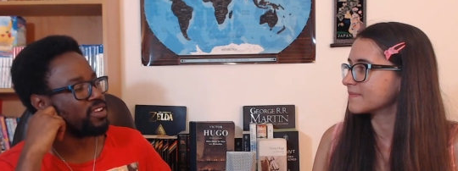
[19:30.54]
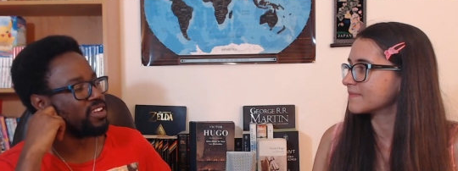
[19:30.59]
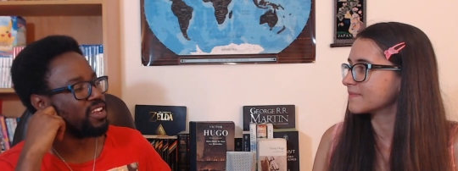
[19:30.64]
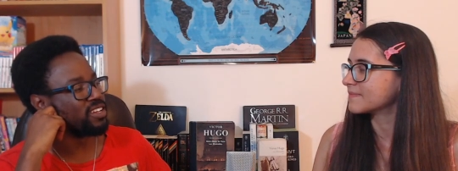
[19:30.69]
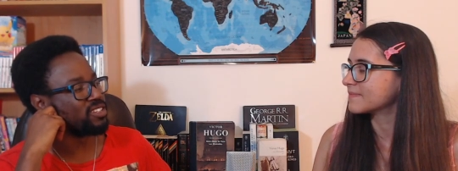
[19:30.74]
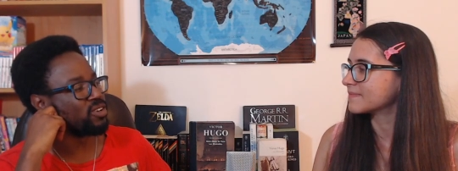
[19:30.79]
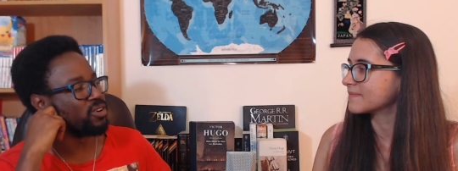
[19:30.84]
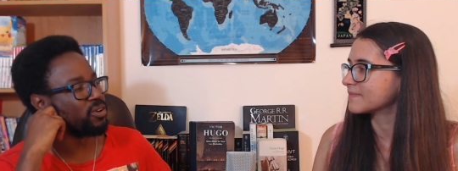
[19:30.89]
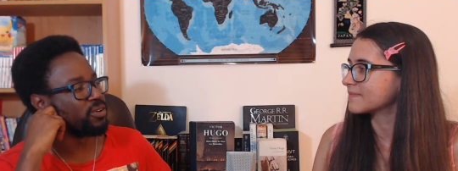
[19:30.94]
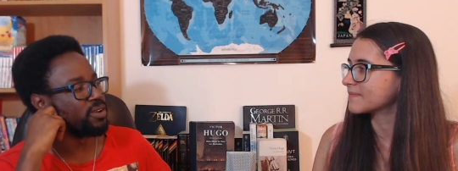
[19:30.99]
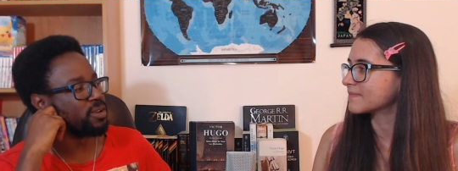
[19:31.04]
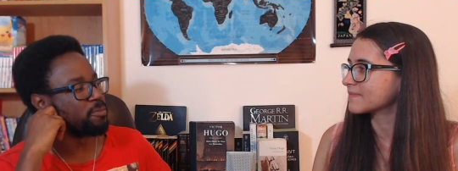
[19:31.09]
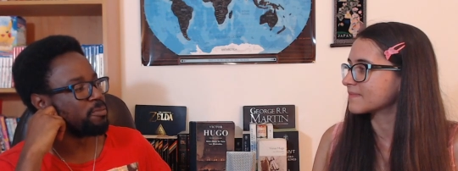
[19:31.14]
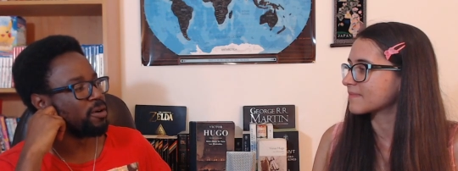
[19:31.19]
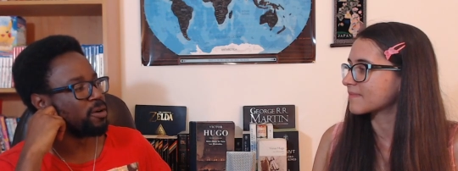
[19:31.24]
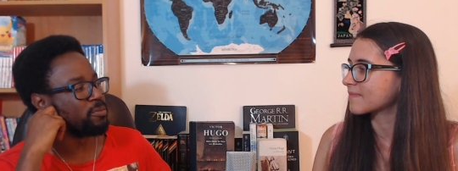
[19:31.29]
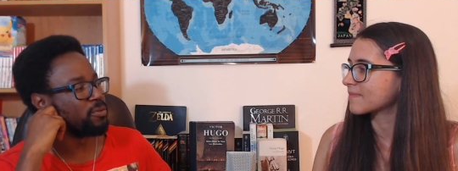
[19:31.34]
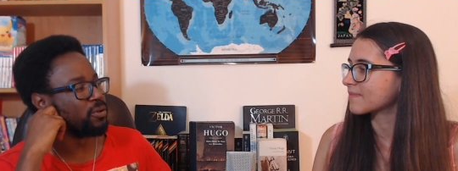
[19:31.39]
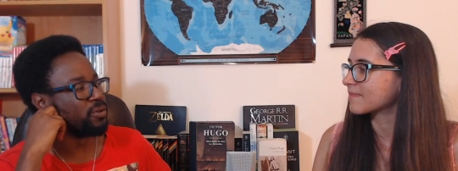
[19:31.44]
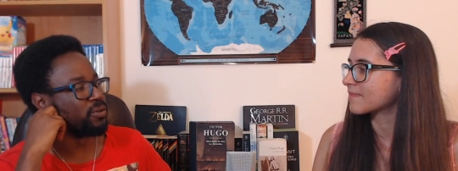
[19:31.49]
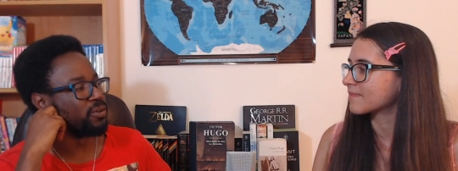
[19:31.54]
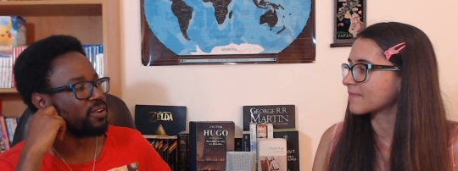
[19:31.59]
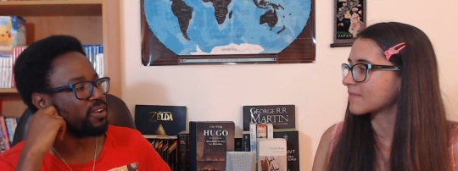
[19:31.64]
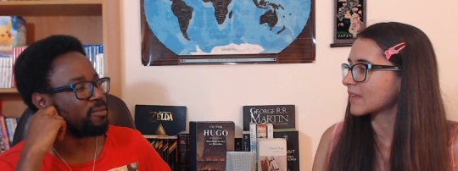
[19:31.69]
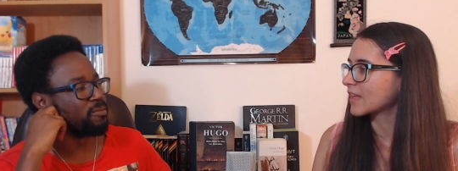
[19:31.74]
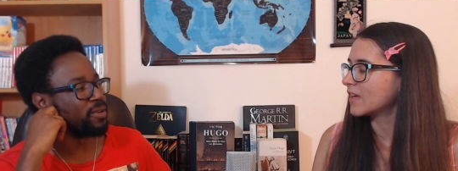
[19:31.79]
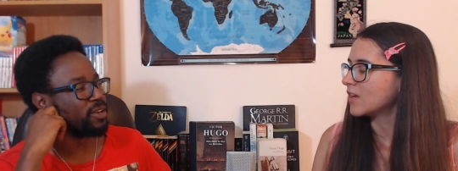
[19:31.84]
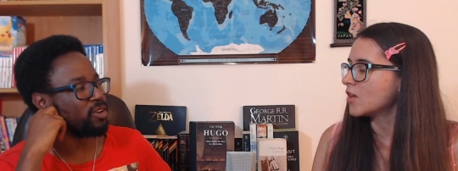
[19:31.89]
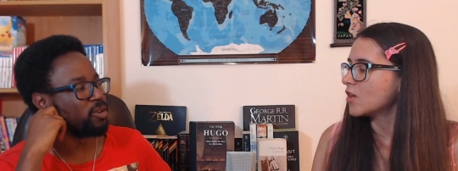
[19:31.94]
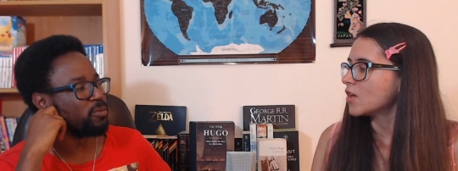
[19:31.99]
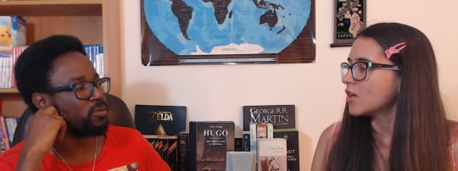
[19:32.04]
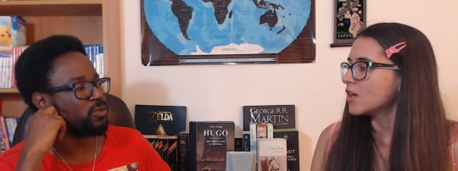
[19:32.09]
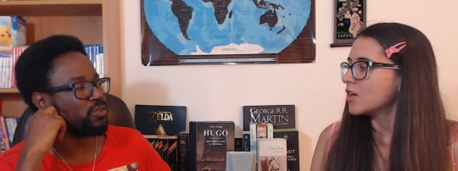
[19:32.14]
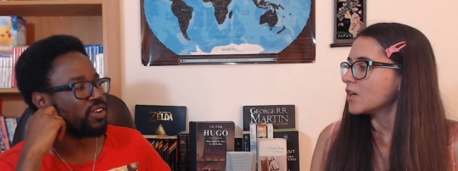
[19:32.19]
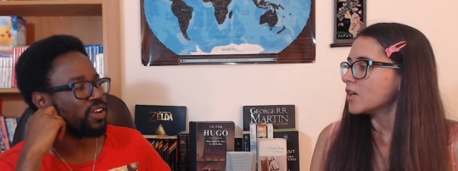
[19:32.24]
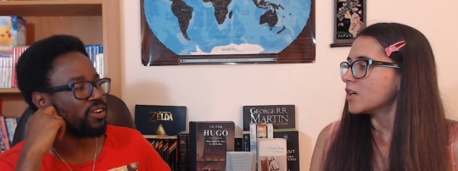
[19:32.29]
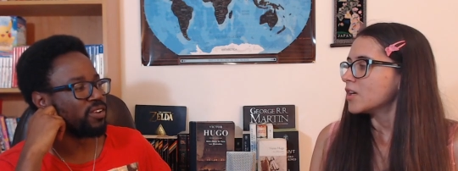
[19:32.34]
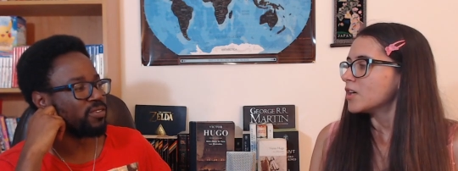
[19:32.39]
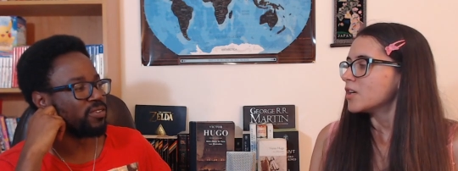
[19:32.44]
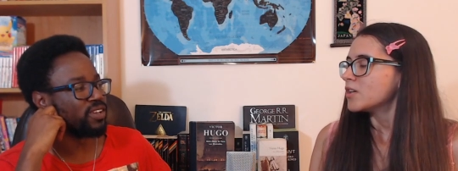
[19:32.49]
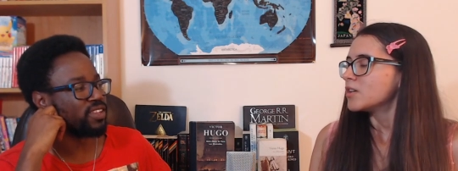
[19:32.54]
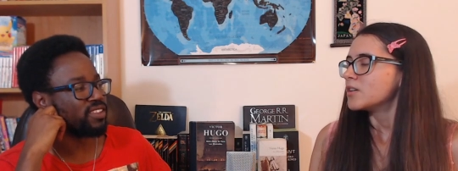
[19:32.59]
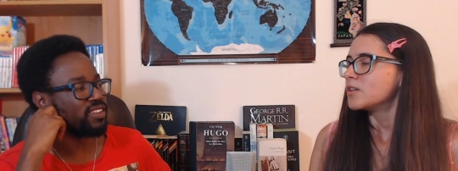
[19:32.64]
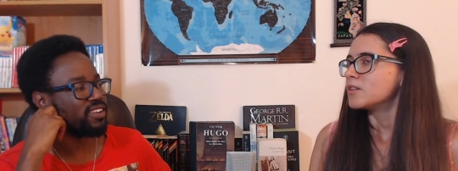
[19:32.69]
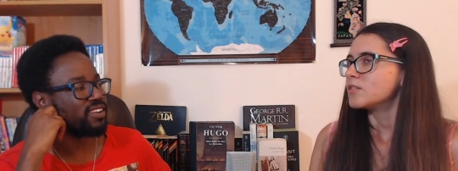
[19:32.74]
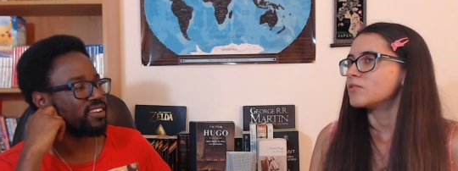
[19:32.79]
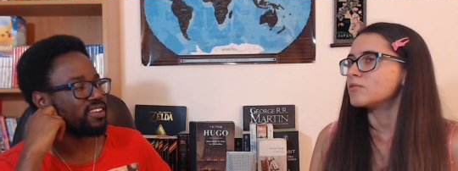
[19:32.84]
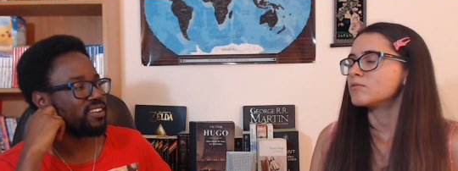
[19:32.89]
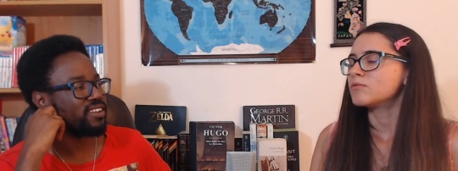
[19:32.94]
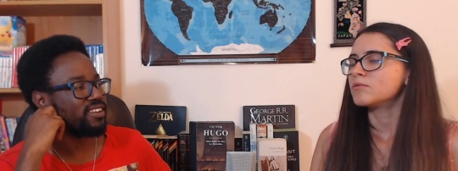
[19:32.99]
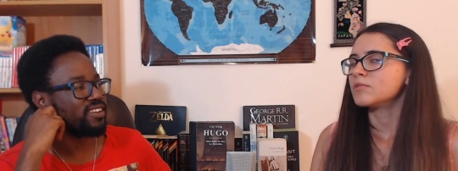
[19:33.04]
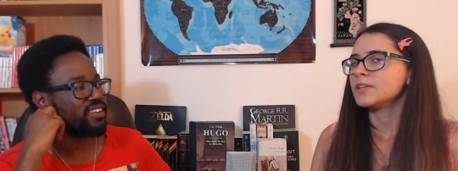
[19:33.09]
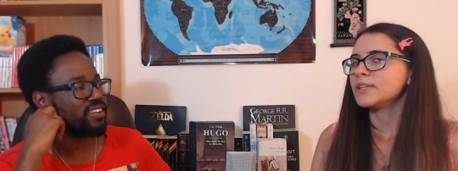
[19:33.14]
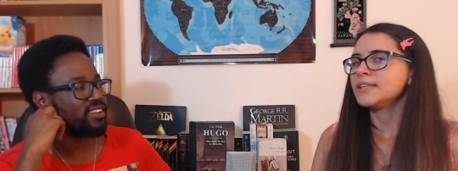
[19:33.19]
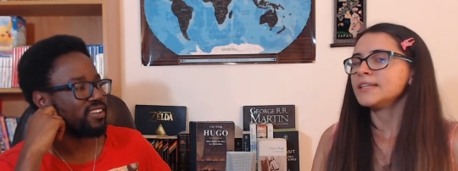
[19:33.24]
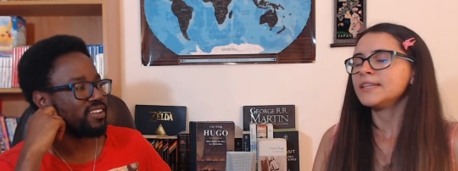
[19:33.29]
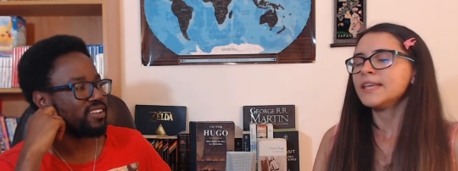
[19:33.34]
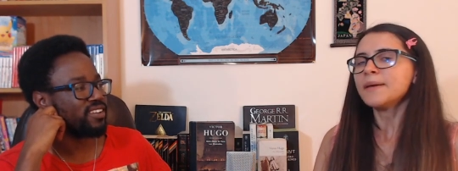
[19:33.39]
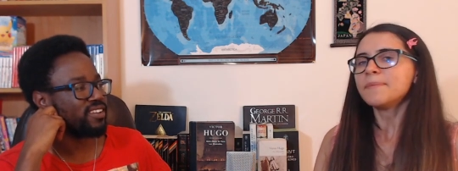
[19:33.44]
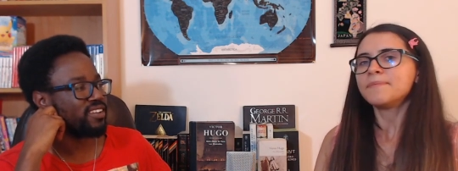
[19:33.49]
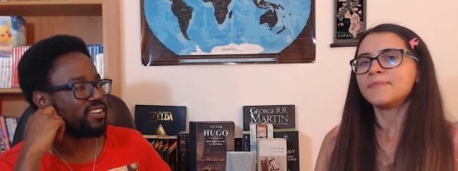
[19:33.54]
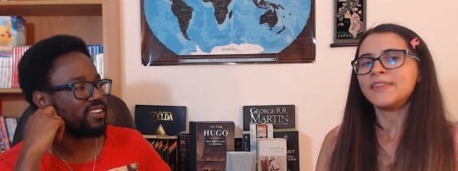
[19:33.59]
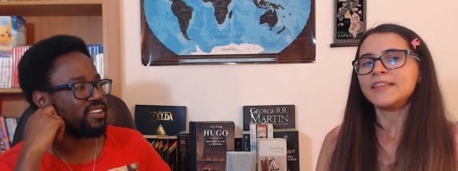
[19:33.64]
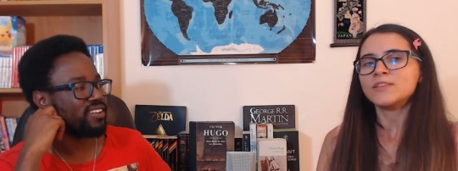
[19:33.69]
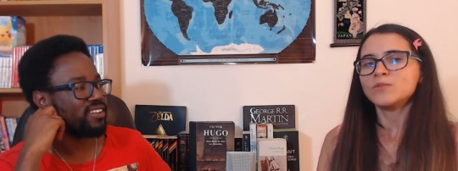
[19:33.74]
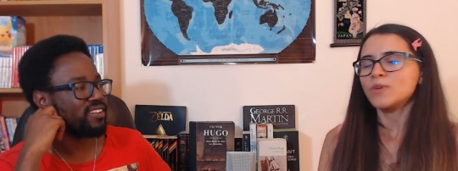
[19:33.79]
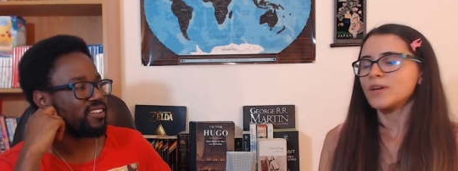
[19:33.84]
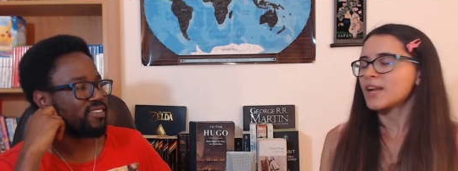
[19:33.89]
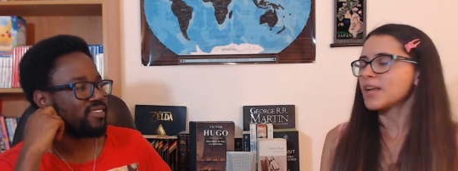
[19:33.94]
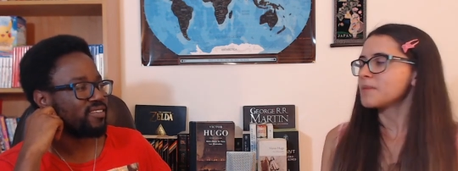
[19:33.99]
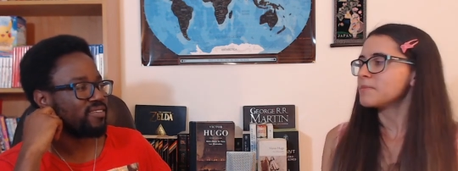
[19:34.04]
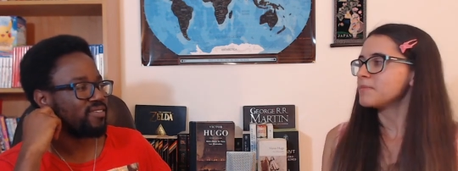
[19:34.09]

Speaker 1: that's already popular and make a movie out of it.
Speaker 2: Yep, yeah, that's what I